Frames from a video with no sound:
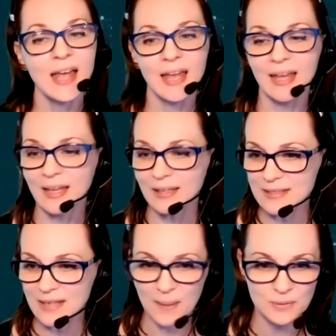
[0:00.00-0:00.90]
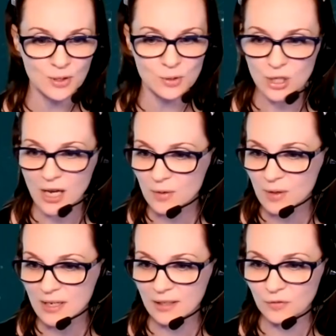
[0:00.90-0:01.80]
And so
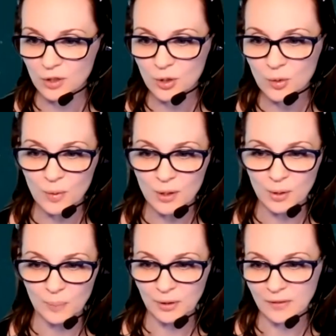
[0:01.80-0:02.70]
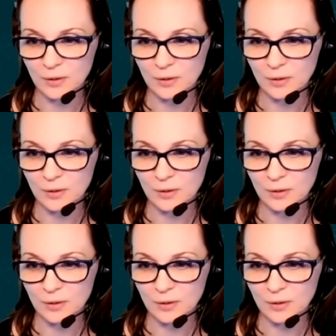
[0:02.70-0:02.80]
Shira, if you will put